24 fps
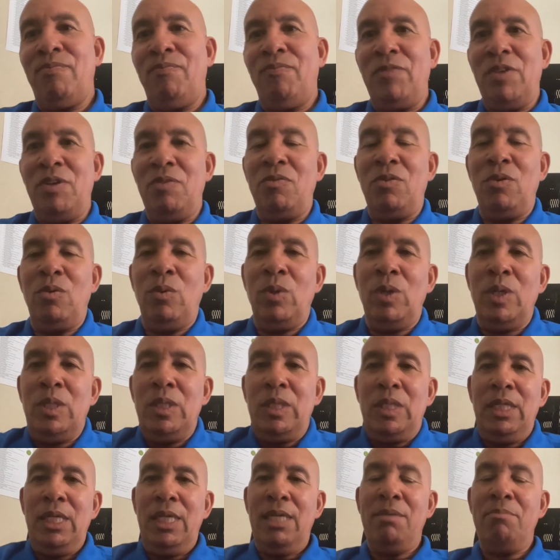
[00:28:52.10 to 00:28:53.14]
if you will,
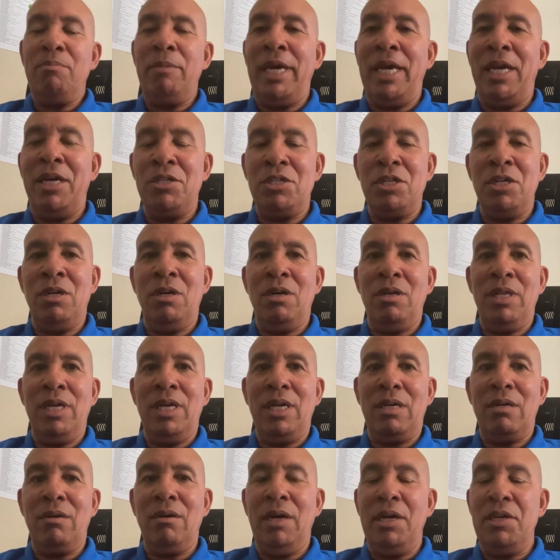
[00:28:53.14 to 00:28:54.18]
managing all
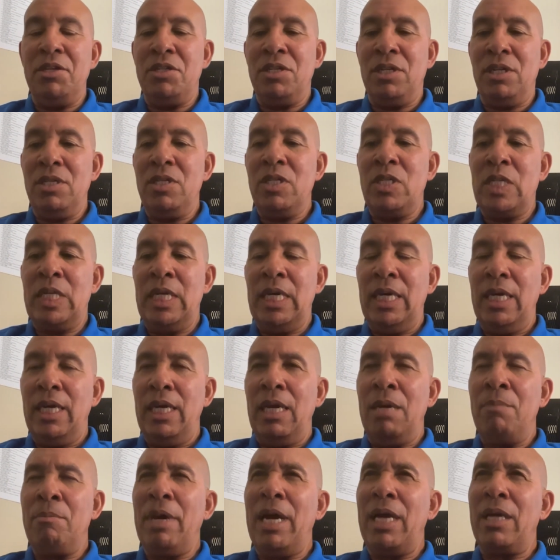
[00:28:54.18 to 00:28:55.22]
that craziness.
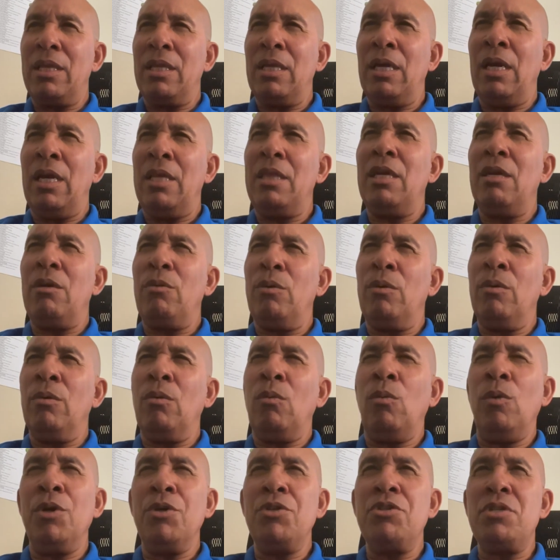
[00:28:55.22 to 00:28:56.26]
And back then, I think we were
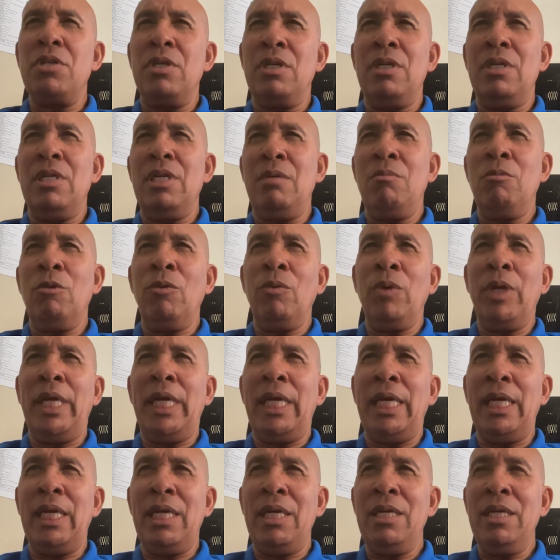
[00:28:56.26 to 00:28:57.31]
Wilson
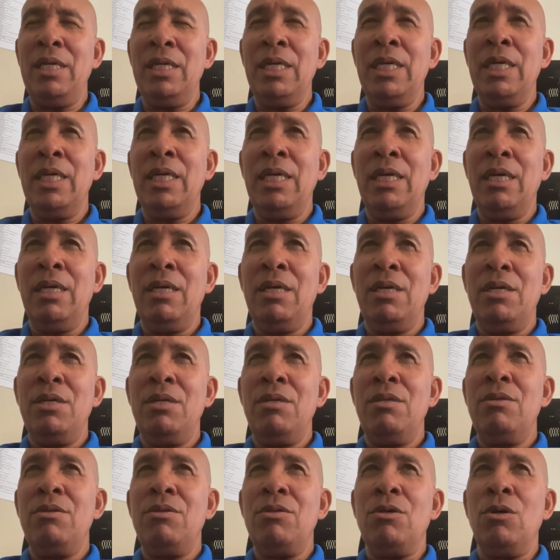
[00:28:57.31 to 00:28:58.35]
DeMarini.
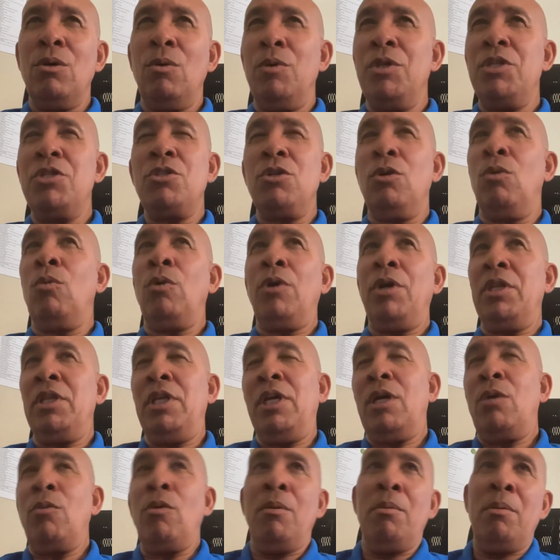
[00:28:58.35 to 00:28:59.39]
So we still weren't in the
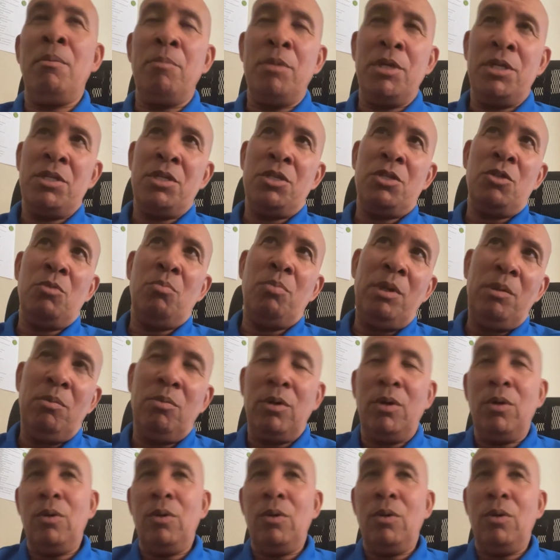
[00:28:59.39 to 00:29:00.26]
equipment business, so people could